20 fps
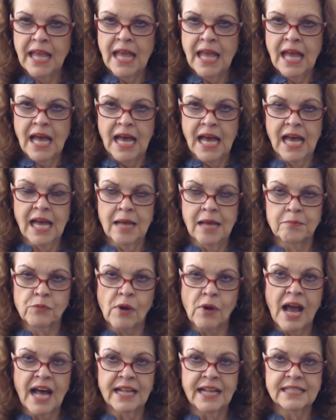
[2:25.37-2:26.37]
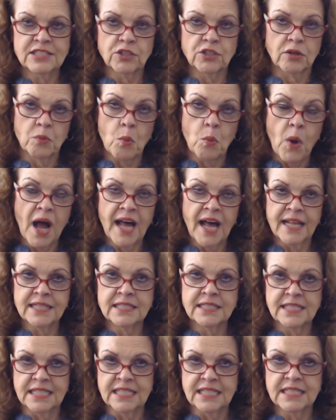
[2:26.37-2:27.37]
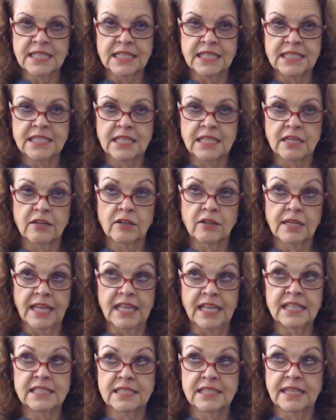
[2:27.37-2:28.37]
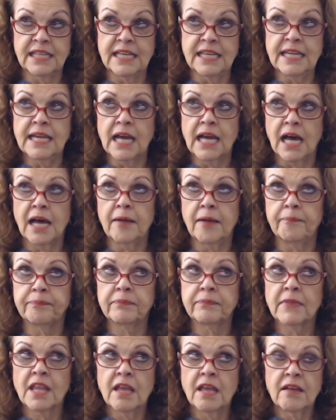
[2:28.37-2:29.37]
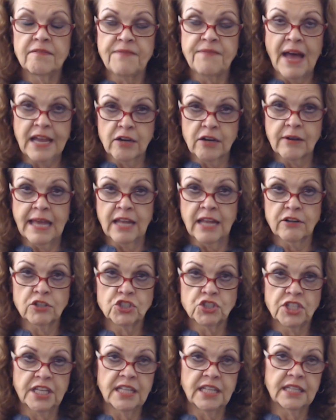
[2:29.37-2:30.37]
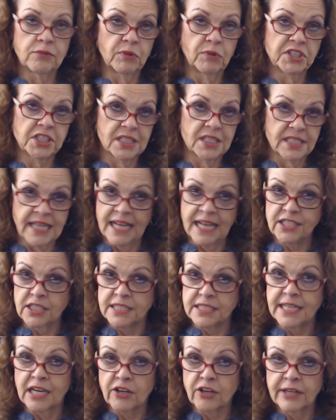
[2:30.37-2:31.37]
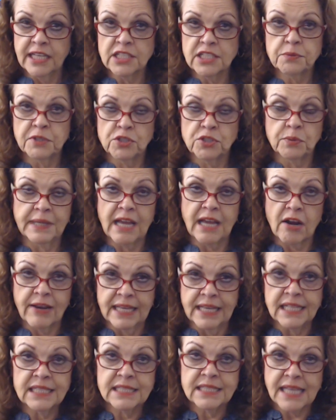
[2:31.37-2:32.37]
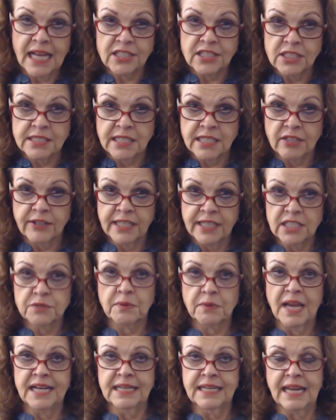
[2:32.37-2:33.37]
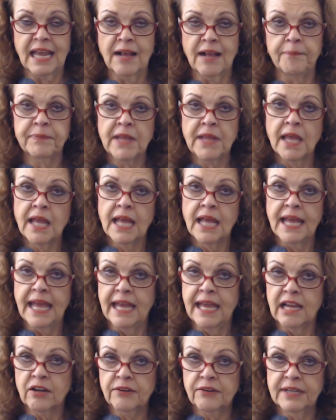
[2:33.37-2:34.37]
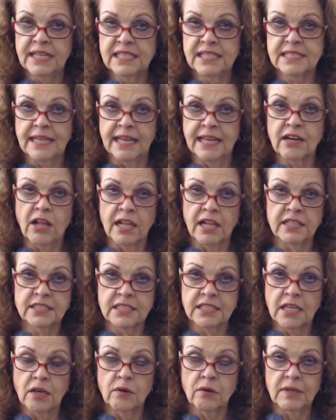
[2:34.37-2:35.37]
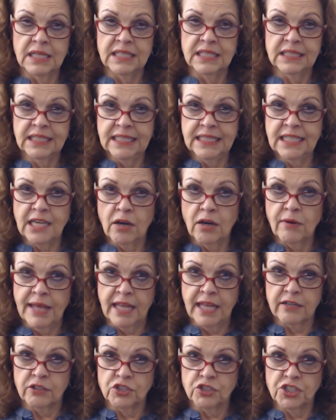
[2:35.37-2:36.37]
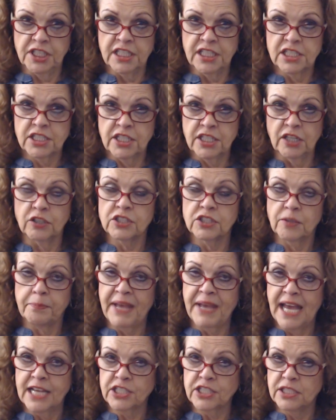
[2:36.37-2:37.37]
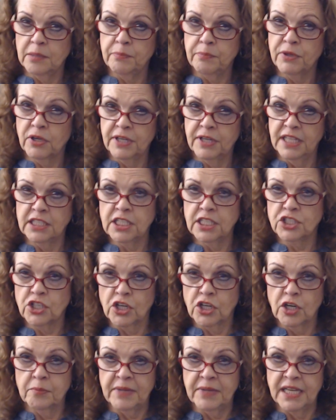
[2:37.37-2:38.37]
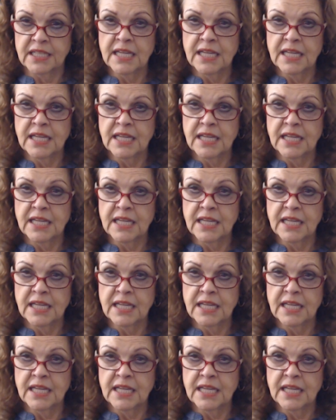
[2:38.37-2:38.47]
Um, rods or wands is considered, is the um, fire energy, which is Sagittarius, which we are in Sagittarius right now, Aries, and also Leo energies too, so passion, burning, determined.